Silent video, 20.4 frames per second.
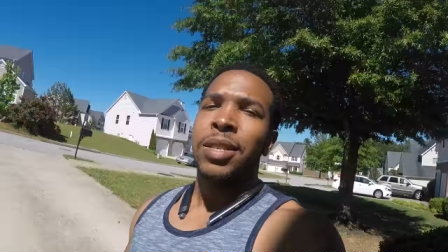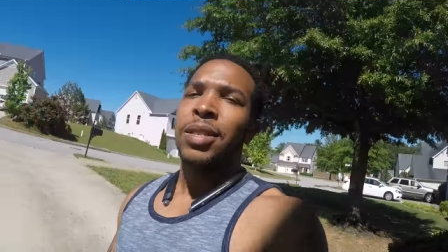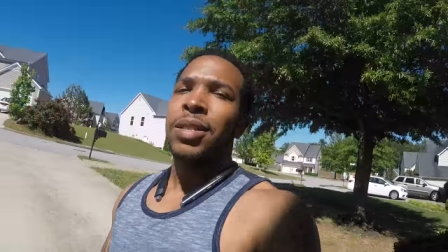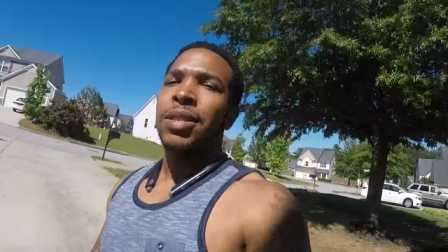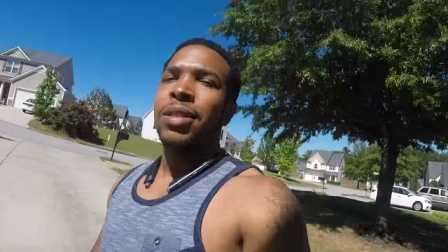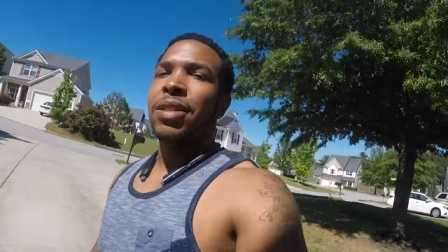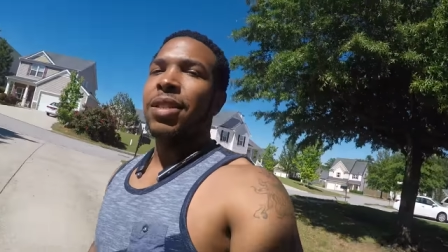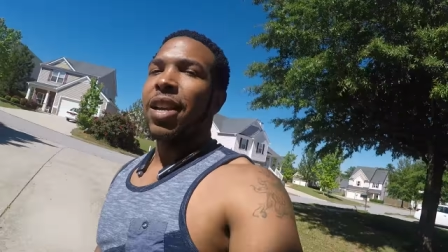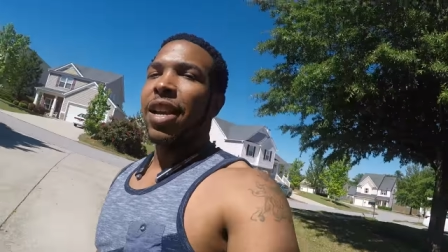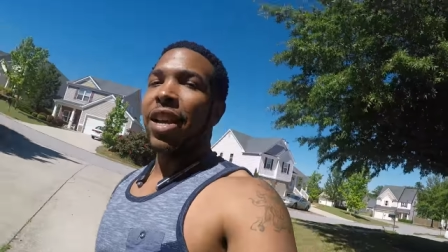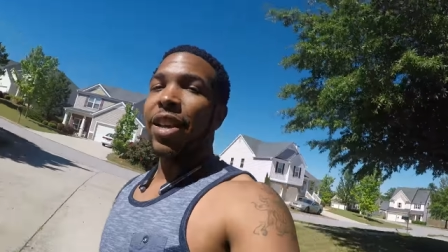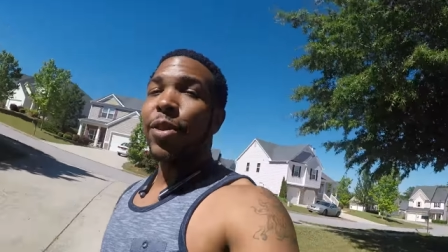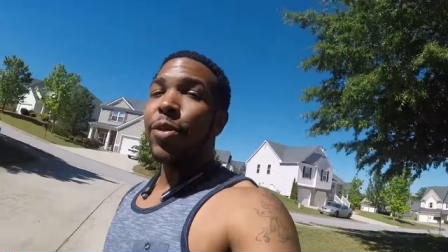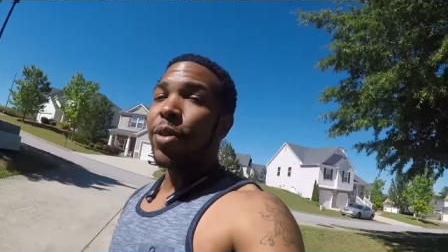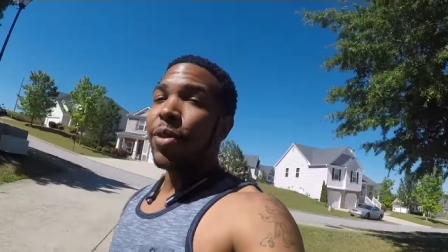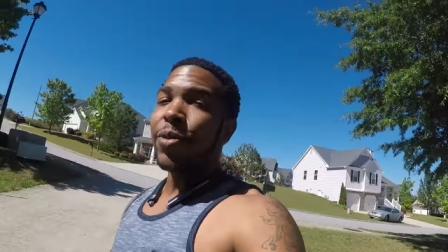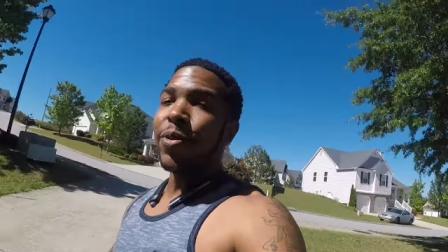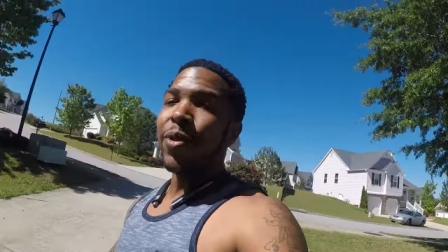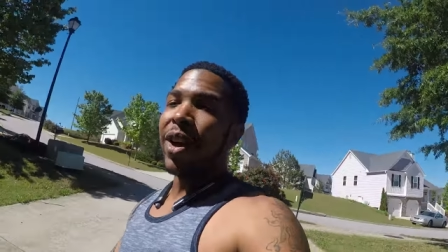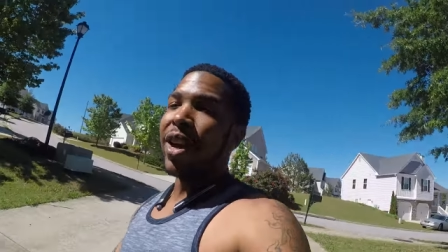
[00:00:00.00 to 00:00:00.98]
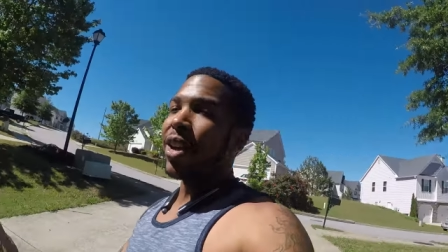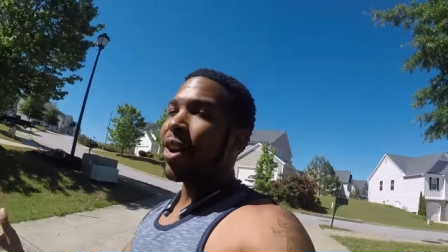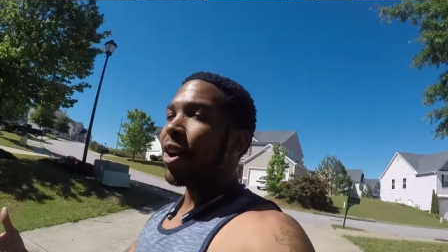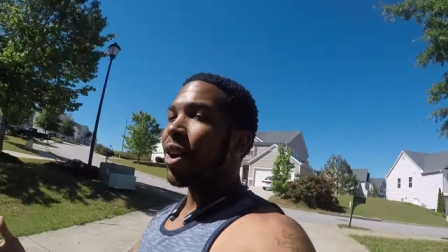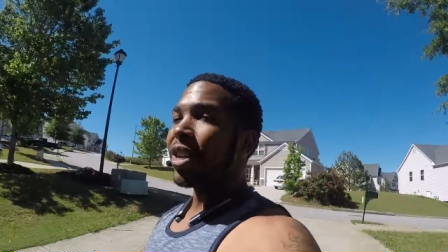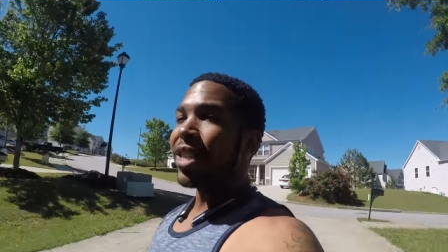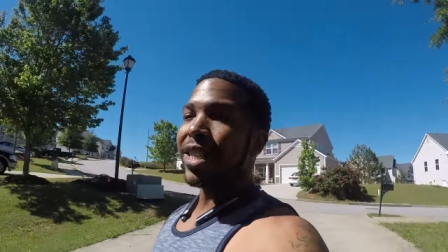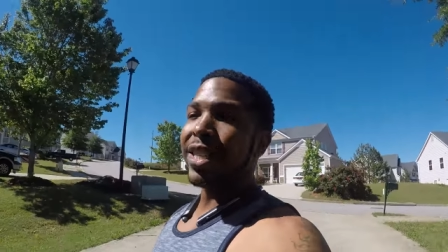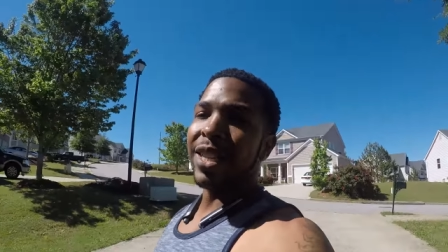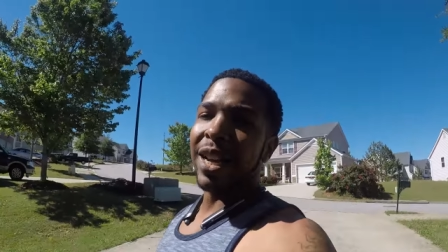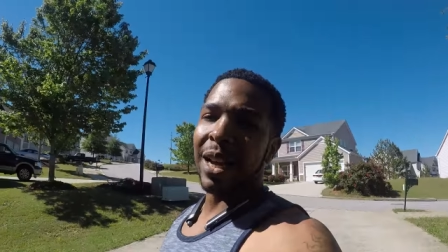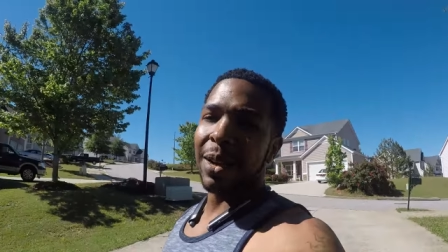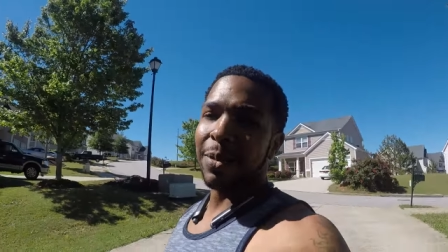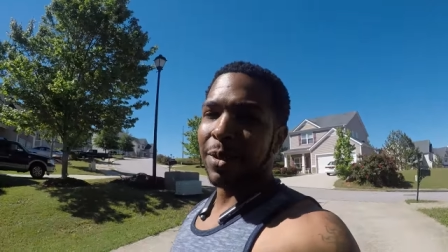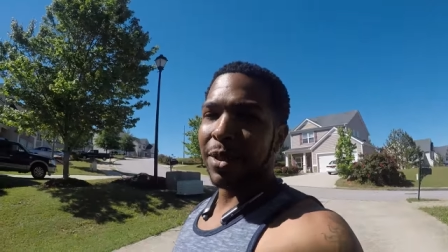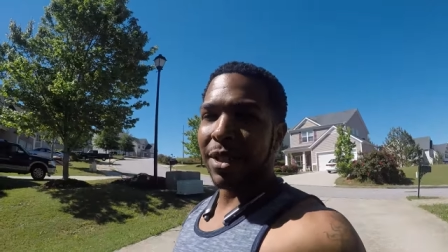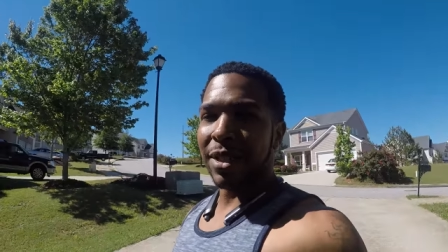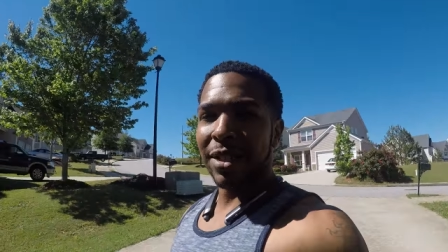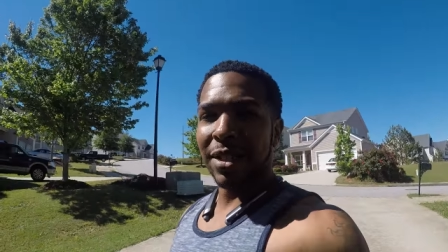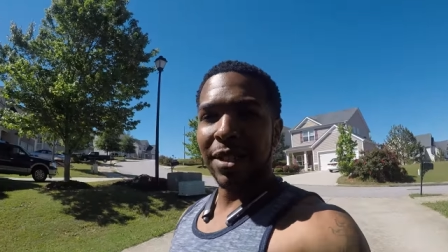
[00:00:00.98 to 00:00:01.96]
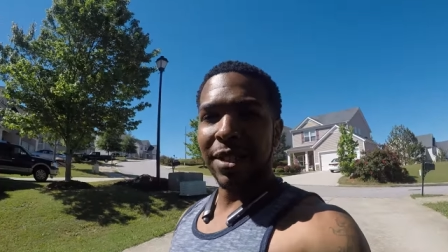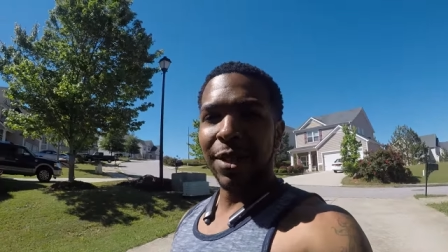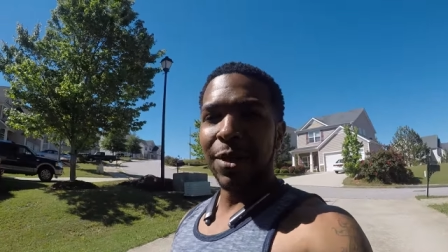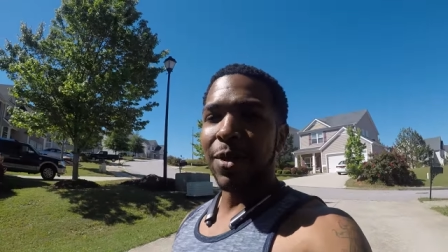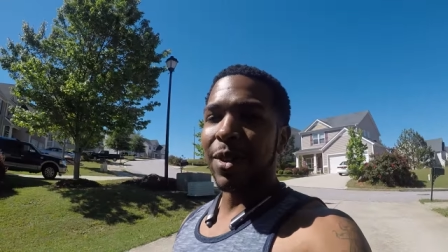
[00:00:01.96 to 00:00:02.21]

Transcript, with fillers: And you can find all these options.